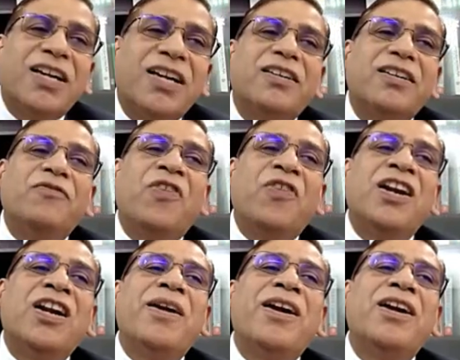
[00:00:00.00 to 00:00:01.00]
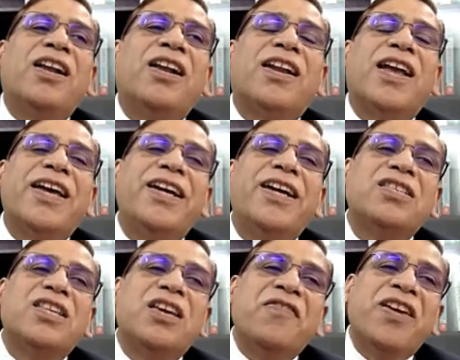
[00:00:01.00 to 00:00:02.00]
our fundamental
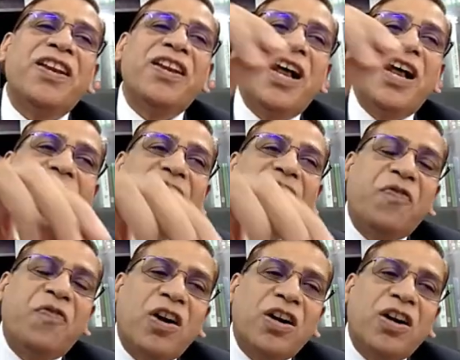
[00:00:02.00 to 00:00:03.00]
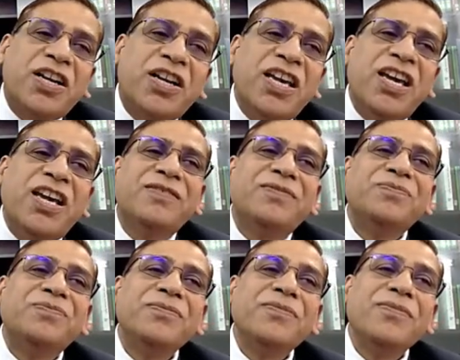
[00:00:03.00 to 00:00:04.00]
rights given in article 14
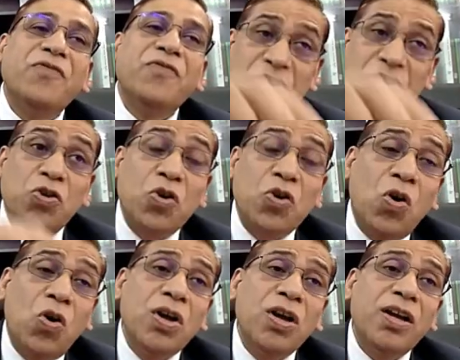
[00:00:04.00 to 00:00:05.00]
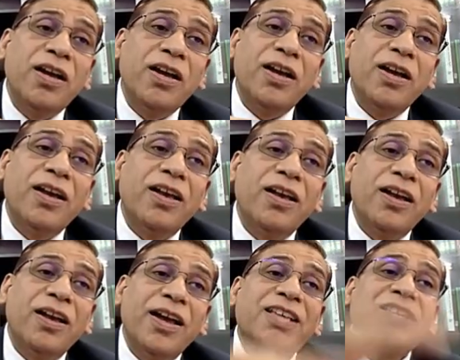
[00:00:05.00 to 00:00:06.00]
which you know
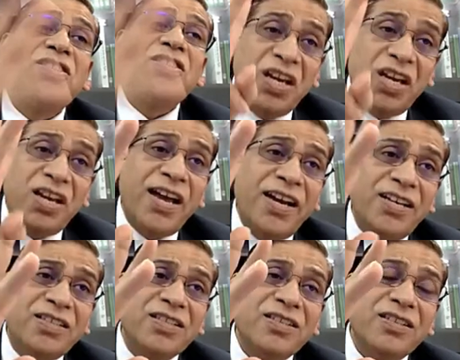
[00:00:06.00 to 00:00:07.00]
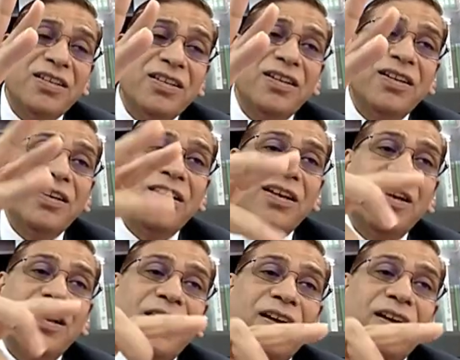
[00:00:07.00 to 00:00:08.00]
has three rights
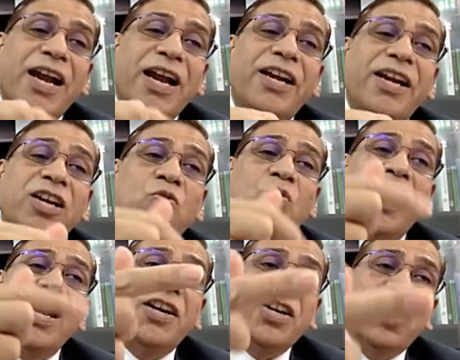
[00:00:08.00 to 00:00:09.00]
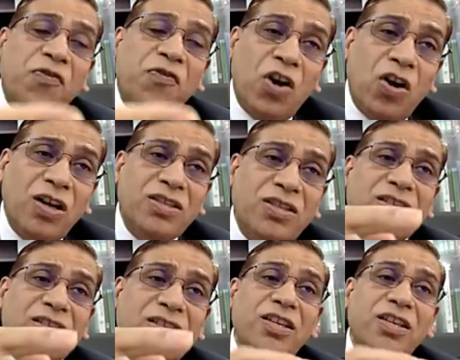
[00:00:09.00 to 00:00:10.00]
right equality of laws
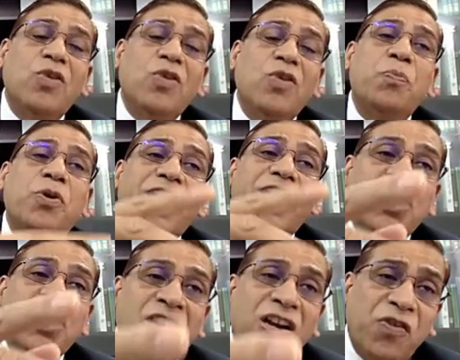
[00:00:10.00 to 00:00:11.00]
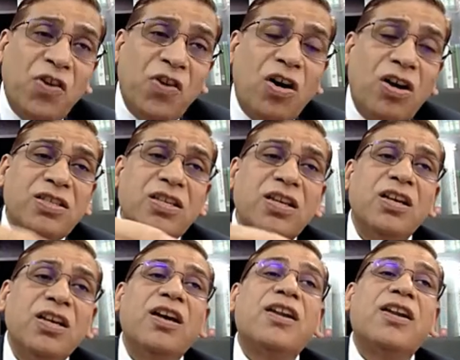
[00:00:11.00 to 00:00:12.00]
equal protection of laws
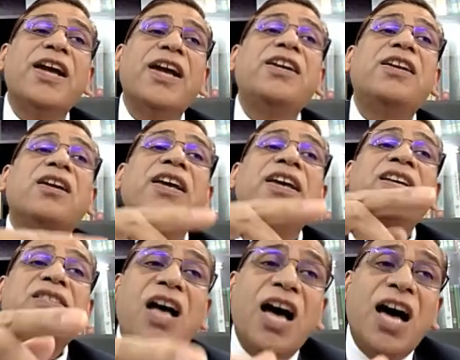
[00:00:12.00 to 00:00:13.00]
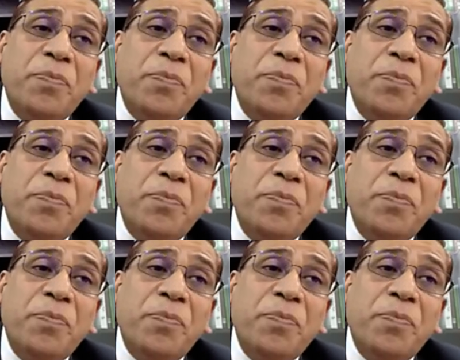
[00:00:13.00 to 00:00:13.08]
right against